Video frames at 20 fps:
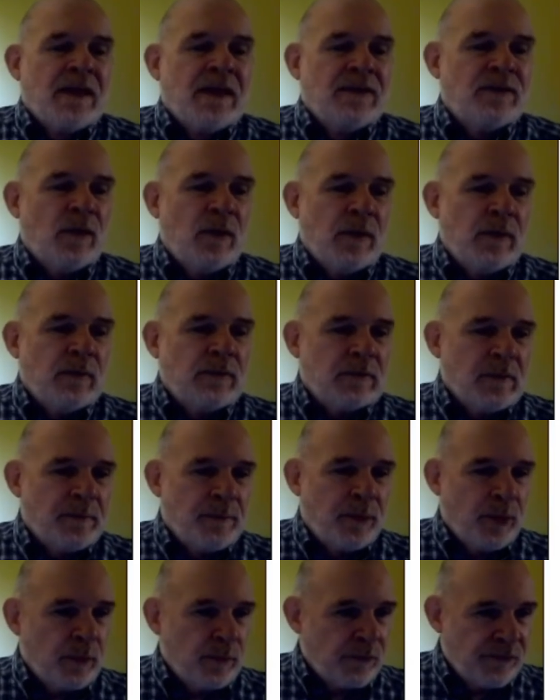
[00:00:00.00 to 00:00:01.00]
So it was
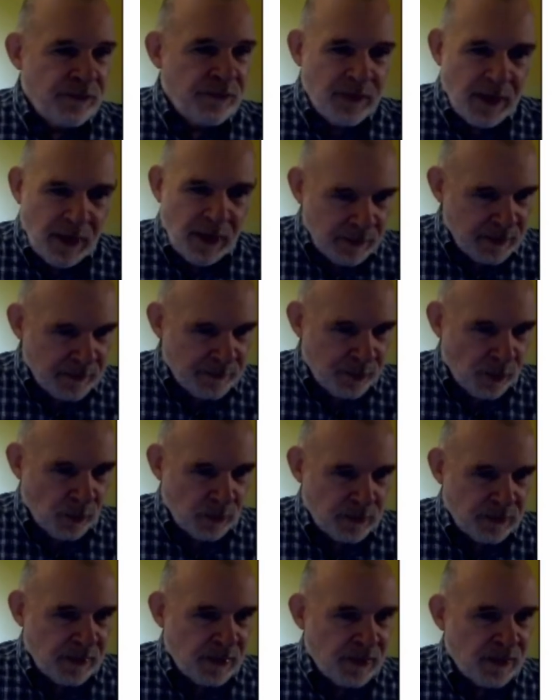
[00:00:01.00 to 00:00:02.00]
very
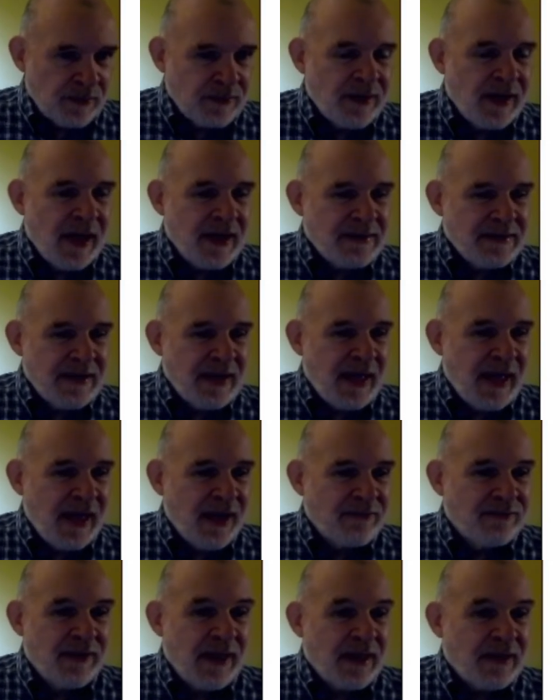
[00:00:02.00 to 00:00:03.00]
important there not to
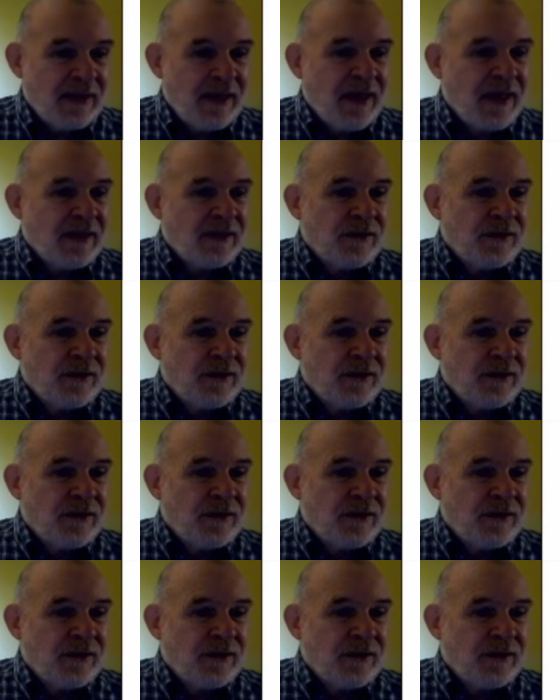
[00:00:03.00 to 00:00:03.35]
have, like,